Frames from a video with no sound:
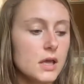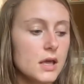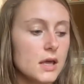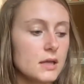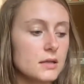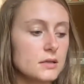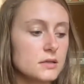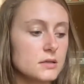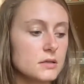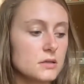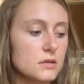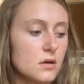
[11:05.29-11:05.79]

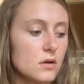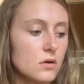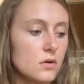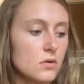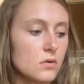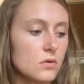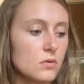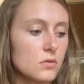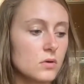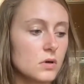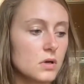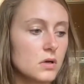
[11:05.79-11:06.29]
And
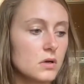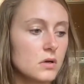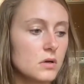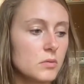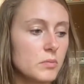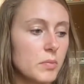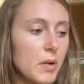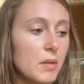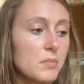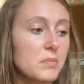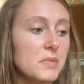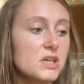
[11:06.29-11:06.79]
so
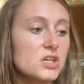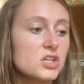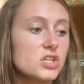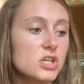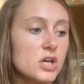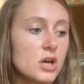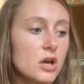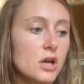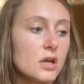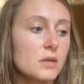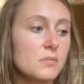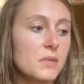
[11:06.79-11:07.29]
by me
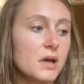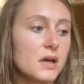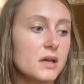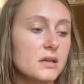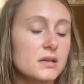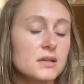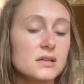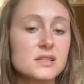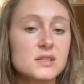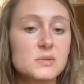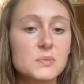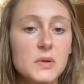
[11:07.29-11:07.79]
sharing my
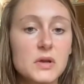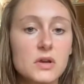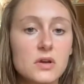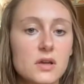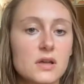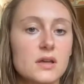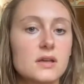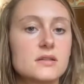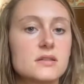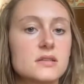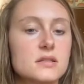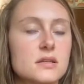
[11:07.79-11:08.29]

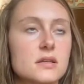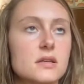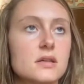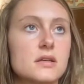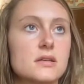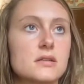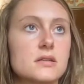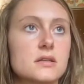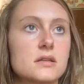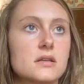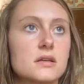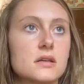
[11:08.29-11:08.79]

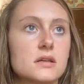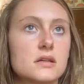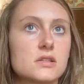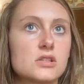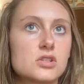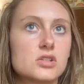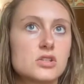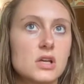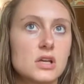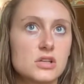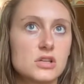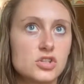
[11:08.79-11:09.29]
experiences
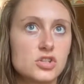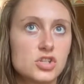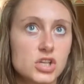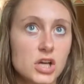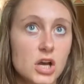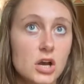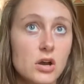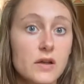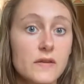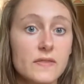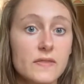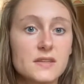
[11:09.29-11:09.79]
and
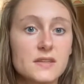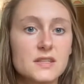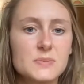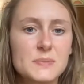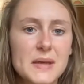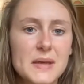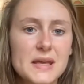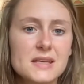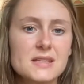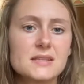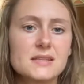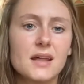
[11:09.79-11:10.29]
sharing the
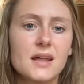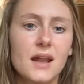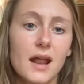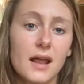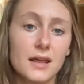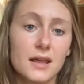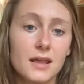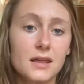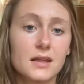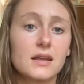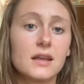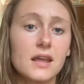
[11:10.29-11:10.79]
space that I
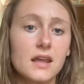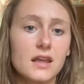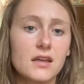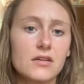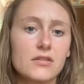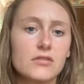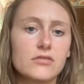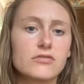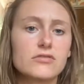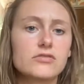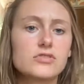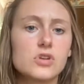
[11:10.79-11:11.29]
can
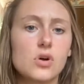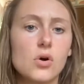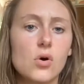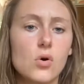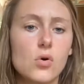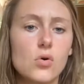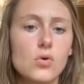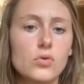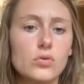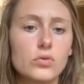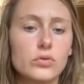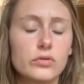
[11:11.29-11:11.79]
give to
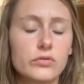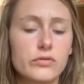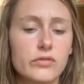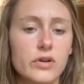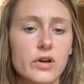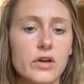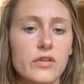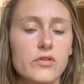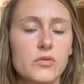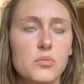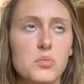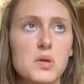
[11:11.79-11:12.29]
hold for
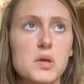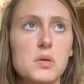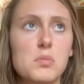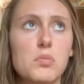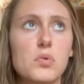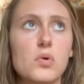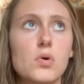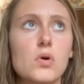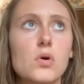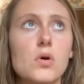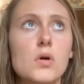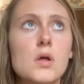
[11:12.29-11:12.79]
other
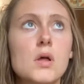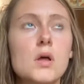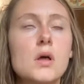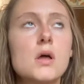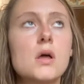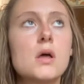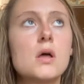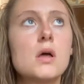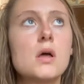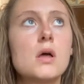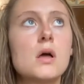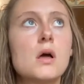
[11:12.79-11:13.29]
people,
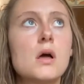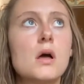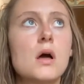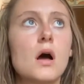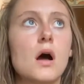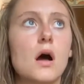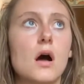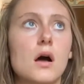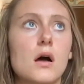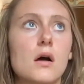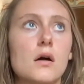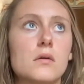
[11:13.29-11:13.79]

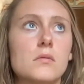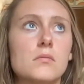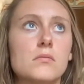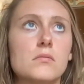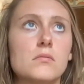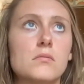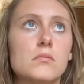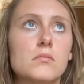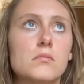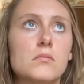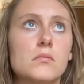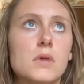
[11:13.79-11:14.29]

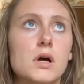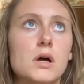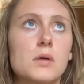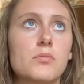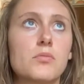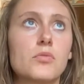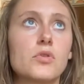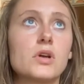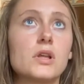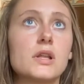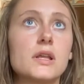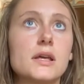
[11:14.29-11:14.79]
I'm
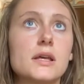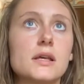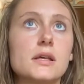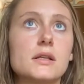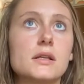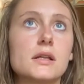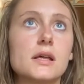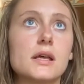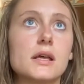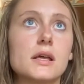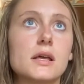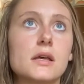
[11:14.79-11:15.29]
really
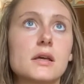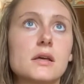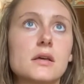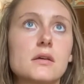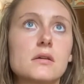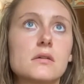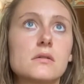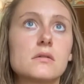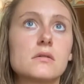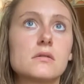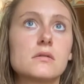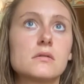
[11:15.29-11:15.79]

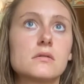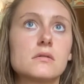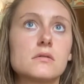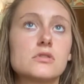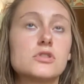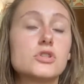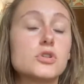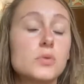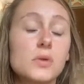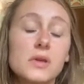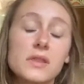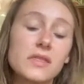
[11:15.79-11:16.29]
like
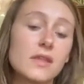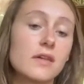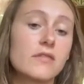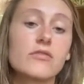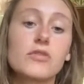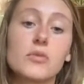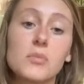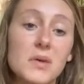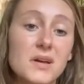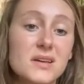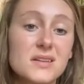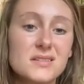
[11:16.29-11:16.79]
doing that
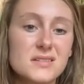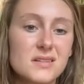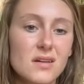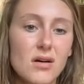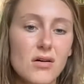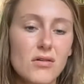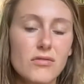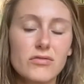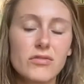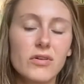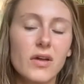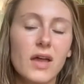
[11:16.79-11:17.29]
for
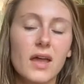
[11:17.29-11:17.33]
myself.